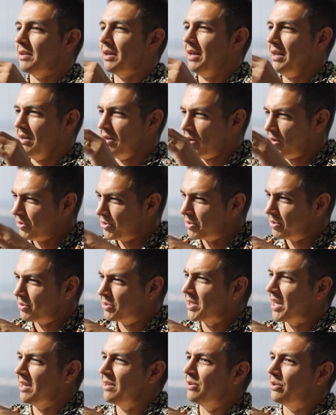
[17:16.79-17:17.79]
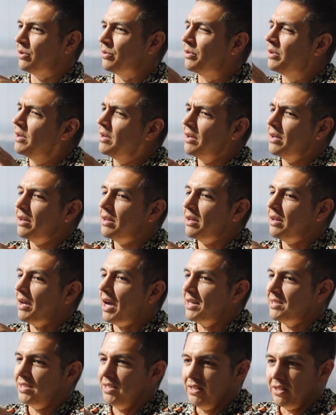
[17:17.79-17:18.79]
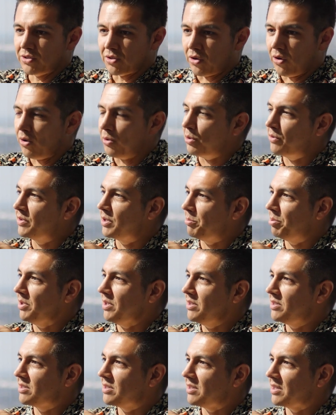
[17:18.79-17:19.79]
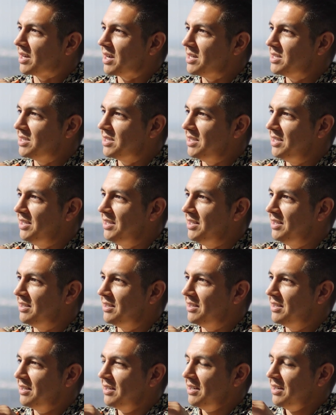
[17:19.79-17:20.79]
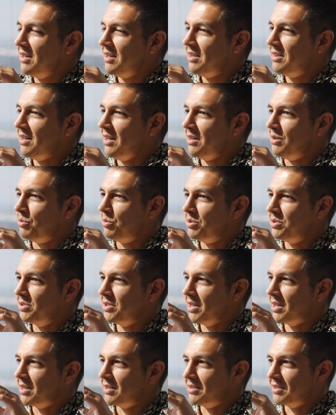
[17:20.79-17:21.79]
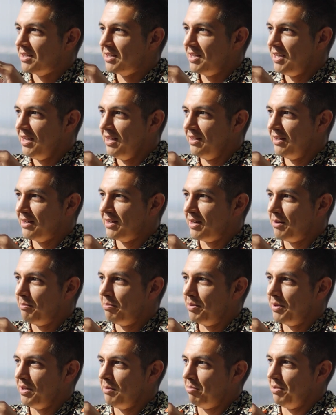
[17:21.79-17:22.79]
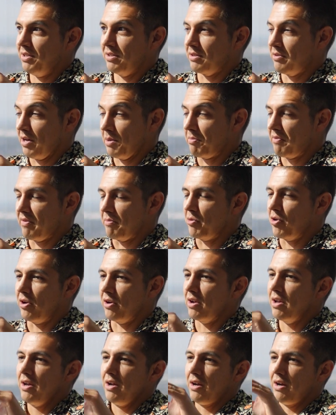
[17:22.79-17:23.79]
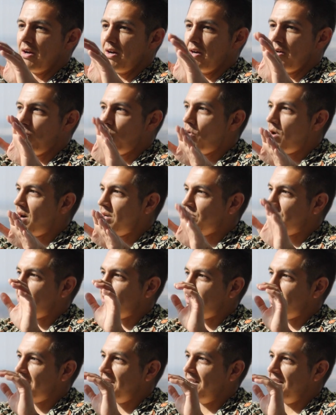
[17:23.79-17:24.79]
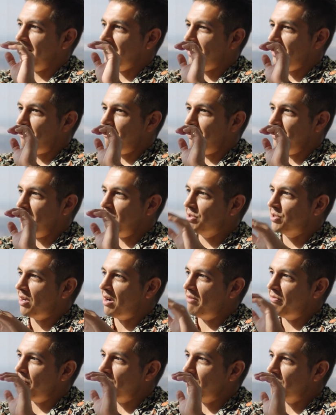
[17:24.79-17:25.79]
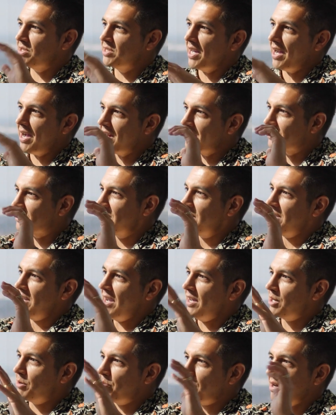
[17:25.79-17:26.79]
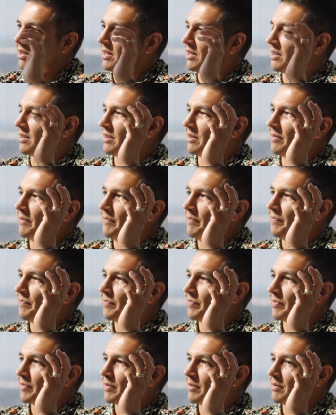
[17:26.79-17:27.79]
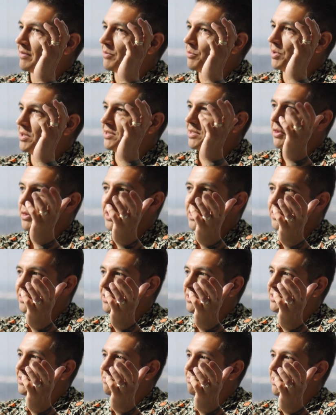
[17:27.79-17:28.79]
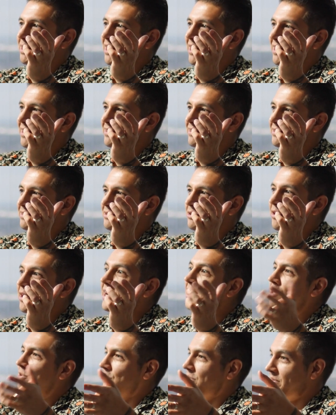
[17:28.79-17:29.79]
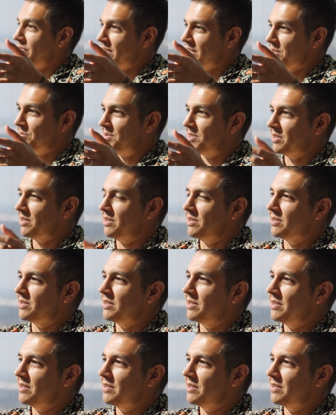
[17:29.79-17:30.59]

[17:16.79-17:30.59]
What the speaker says: And also, side note, I've seen it's all over the place. Like I've seen that it was like a tequila company, and please correct me if I'm wrong. Watches, tequila company, software, SaaS, enterprise. Like, what is the thesis behind your angel investments, at least?